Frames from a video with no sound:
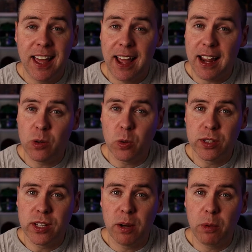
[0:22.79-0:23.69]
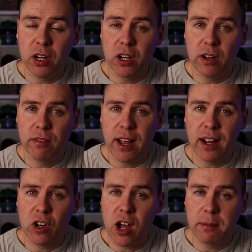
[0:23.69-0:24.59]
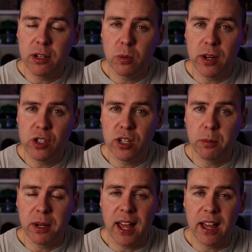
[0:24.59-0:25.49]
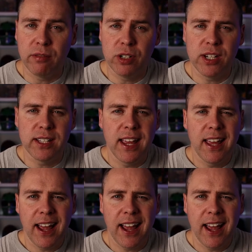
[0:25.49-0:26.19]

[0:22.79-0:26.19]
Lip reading: And also, we're going to cover a common question that we have, which is,